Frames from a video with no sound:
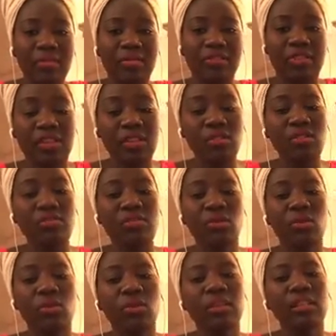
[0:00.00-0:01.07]
First of
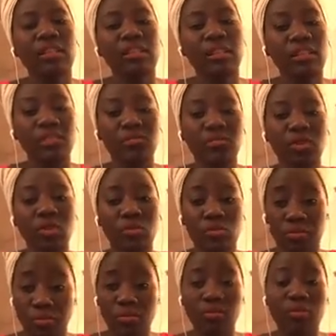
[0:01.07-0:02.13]
all, it,
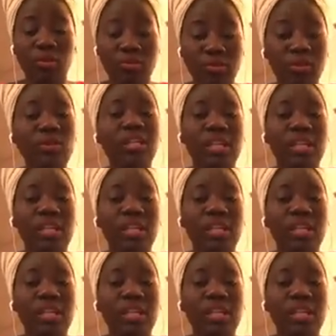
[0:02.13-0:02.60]
of course,